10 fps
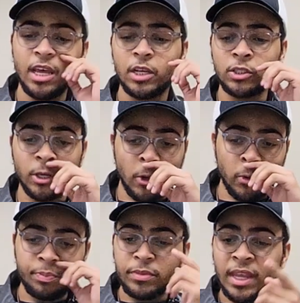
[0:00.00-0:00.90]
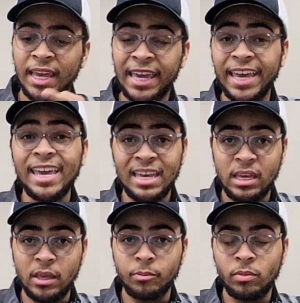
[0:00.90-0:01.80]
So
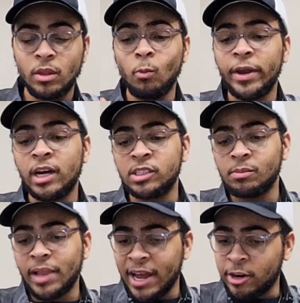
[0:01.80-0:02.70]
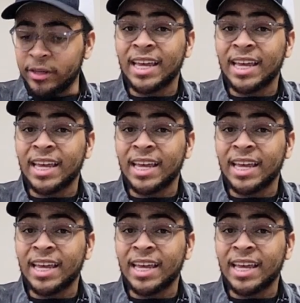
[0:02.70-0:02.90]
he went on to block her.